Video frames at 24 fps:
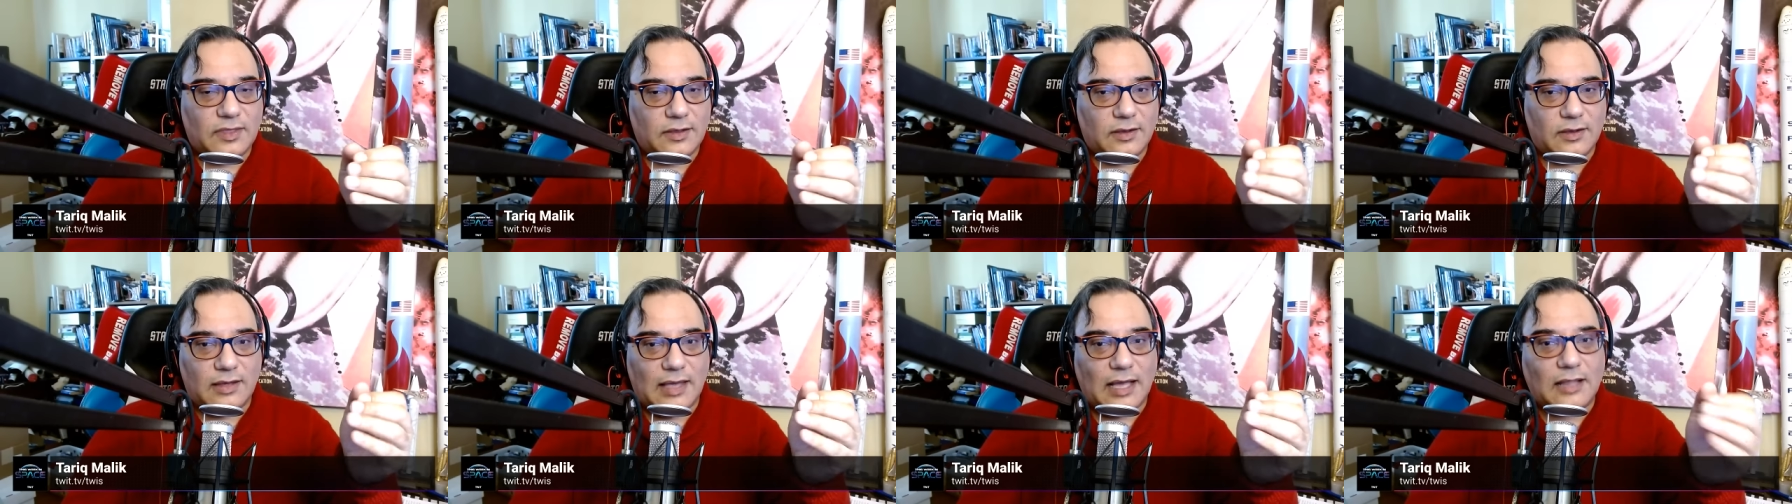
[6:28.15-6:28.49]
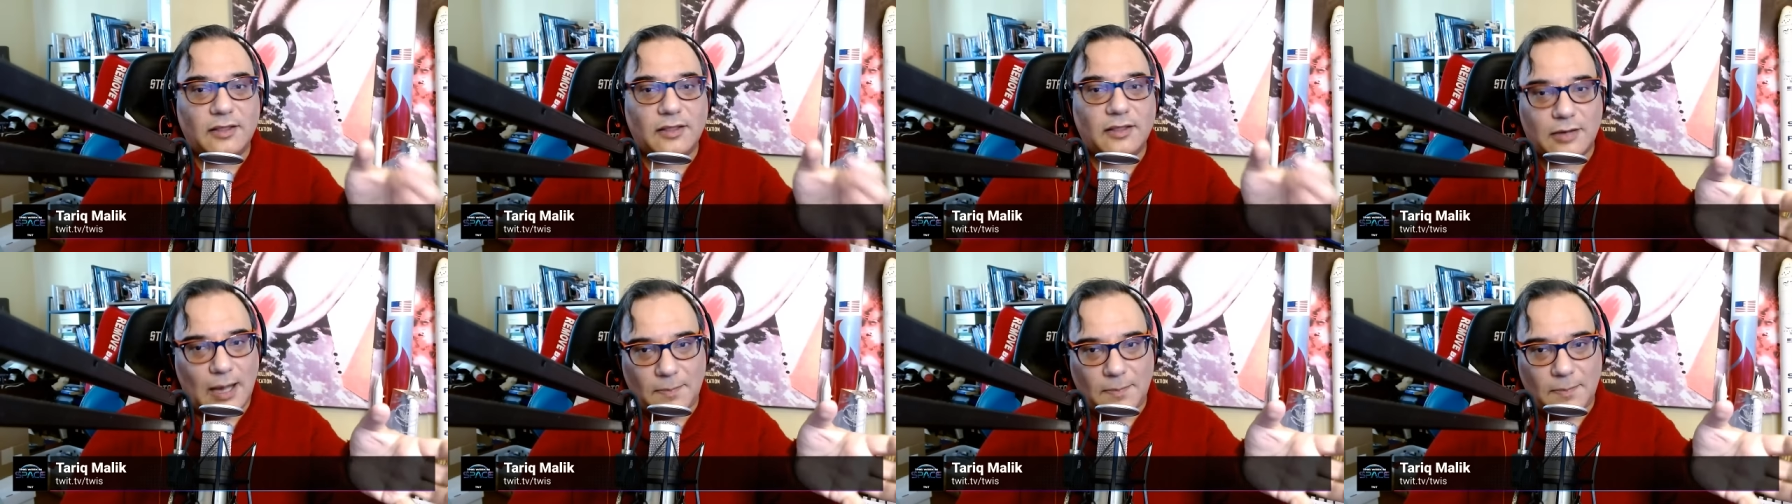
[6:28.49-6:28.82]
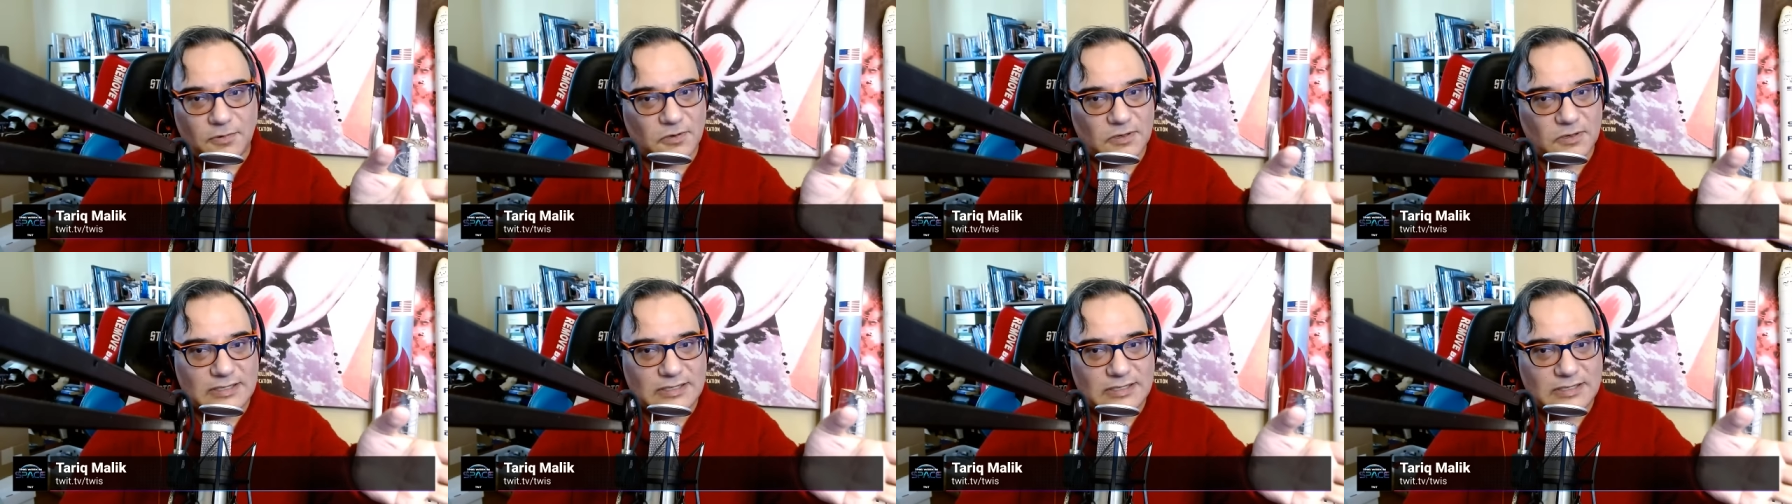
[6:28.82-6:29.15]

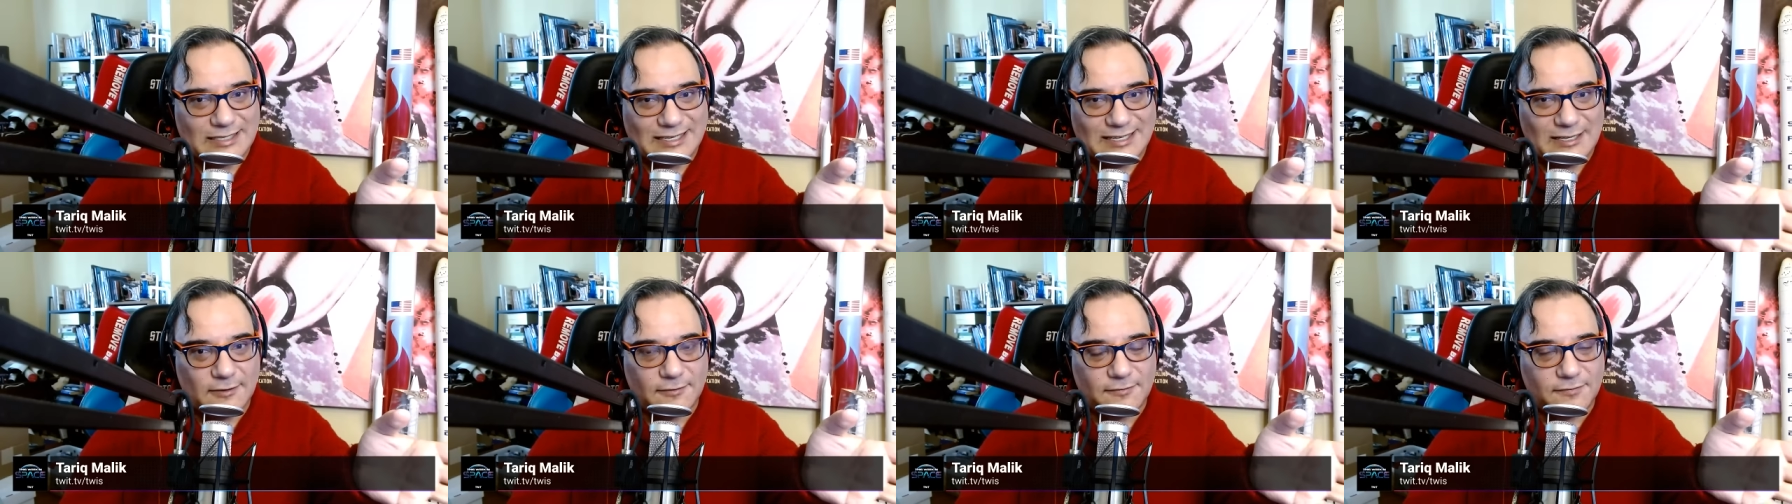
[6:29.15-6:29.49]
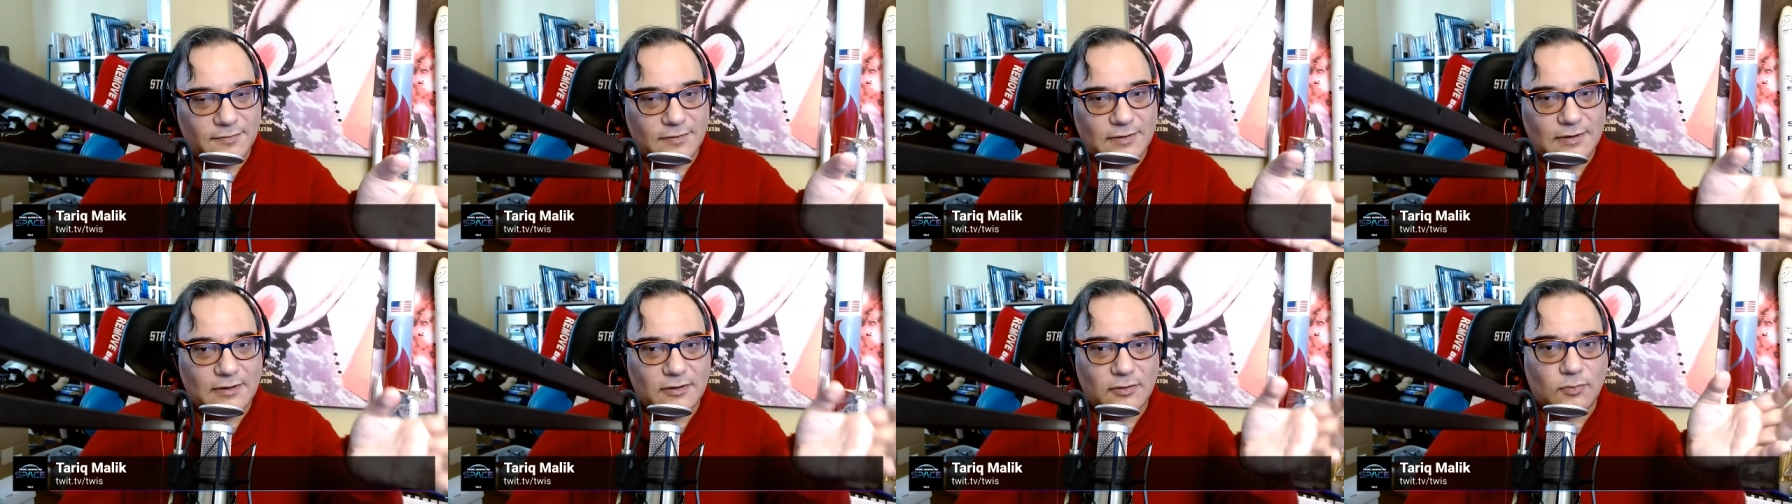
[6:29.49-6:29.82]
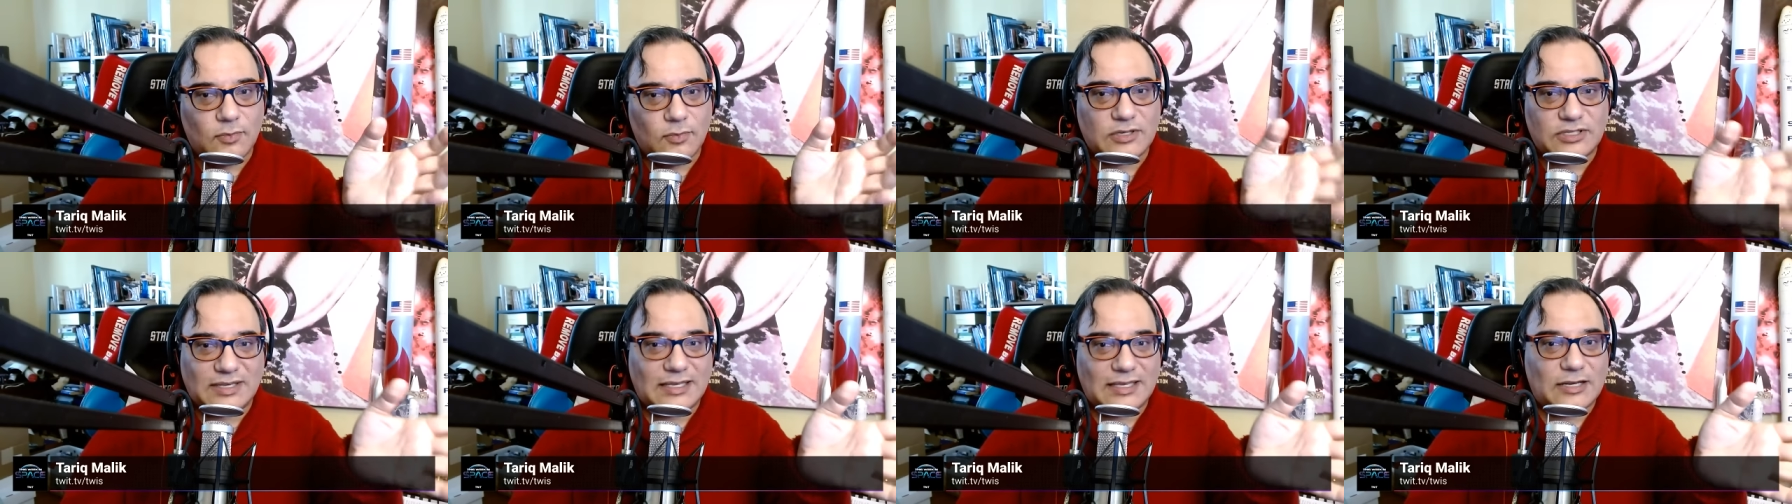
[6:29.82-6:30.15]
helicopter itself
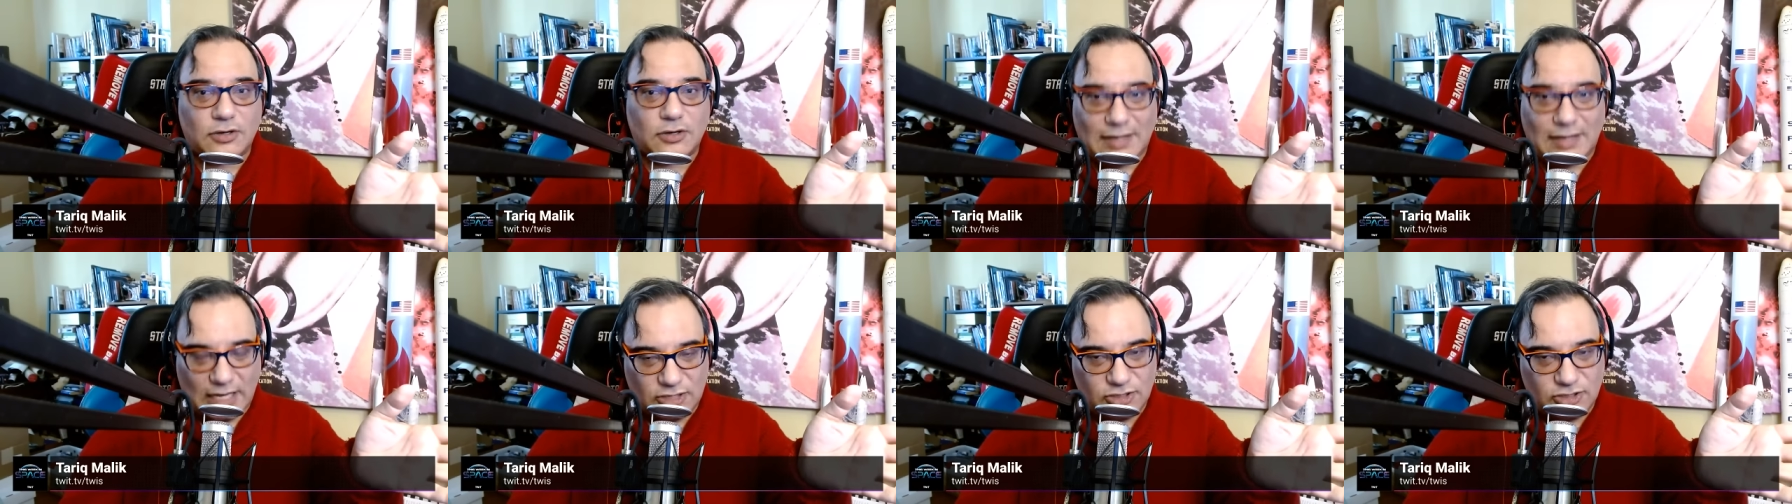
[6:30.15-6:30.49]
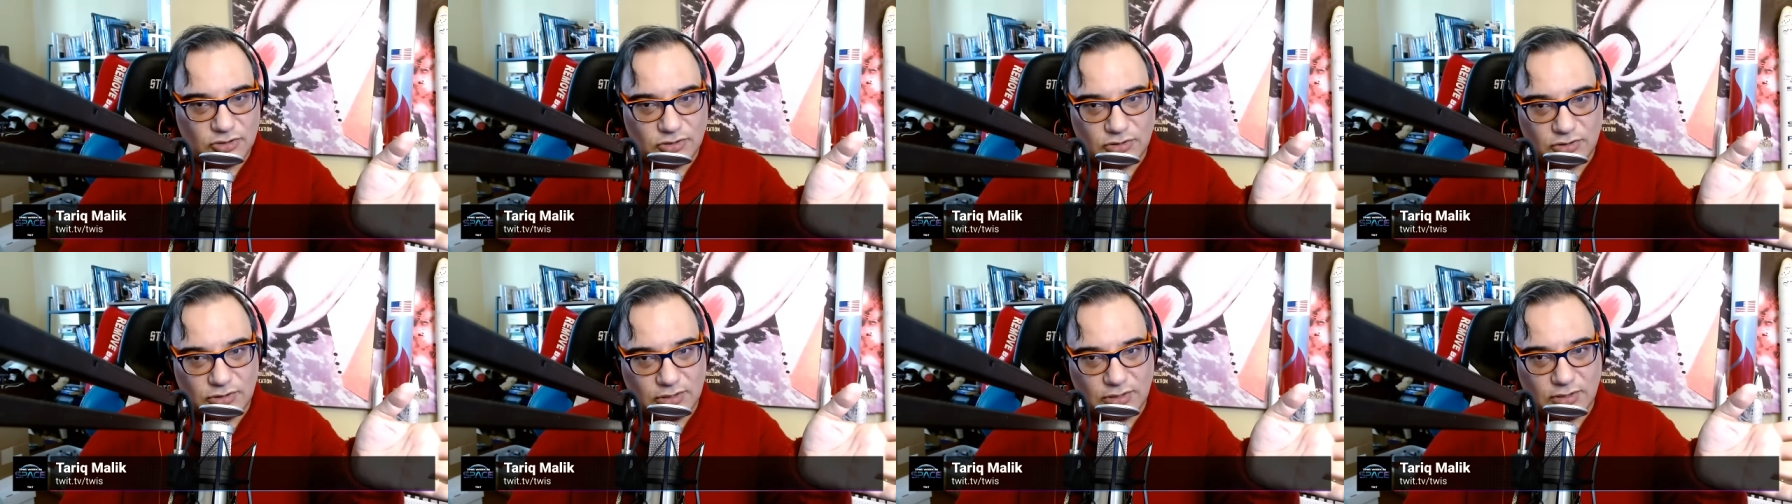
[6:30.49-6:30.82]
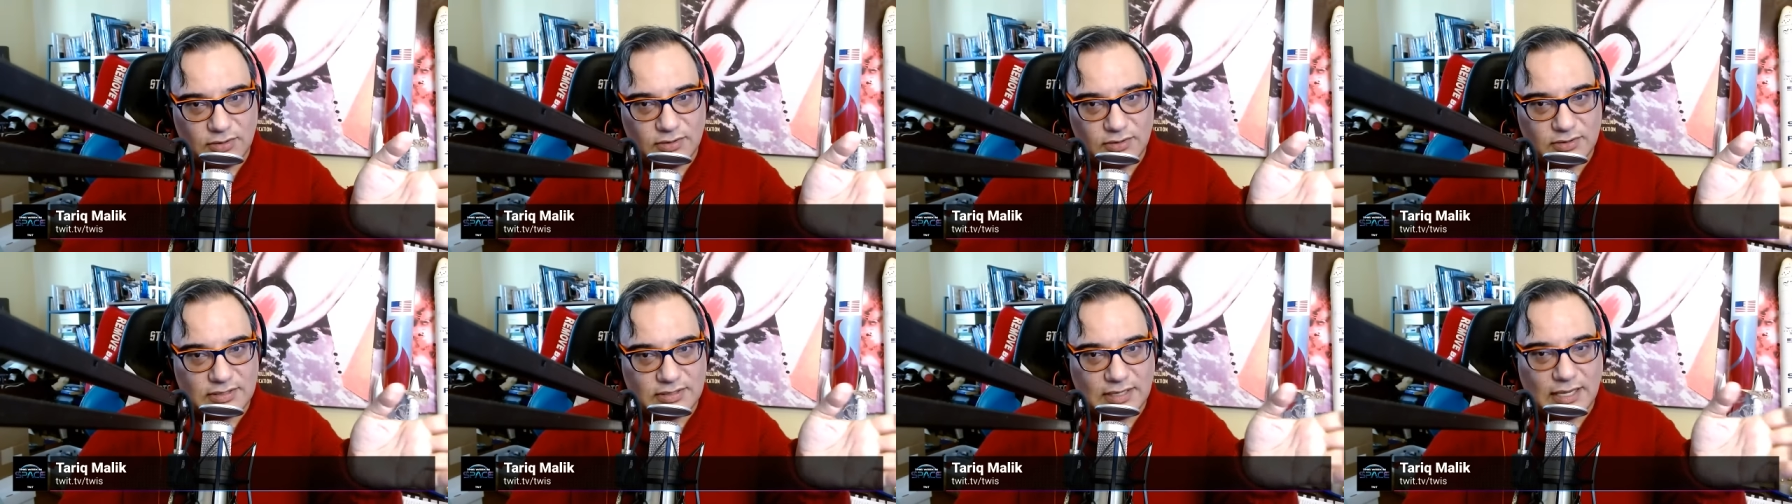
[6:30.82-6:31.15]
was international
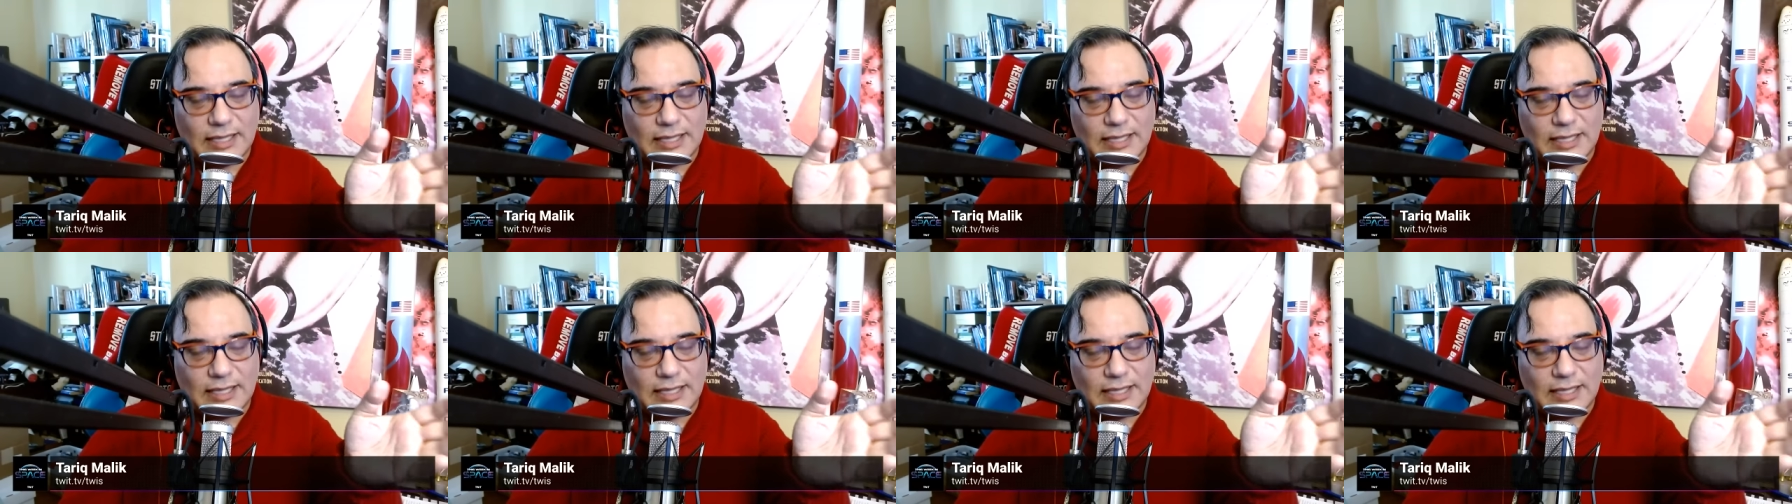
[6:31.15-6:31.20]
news,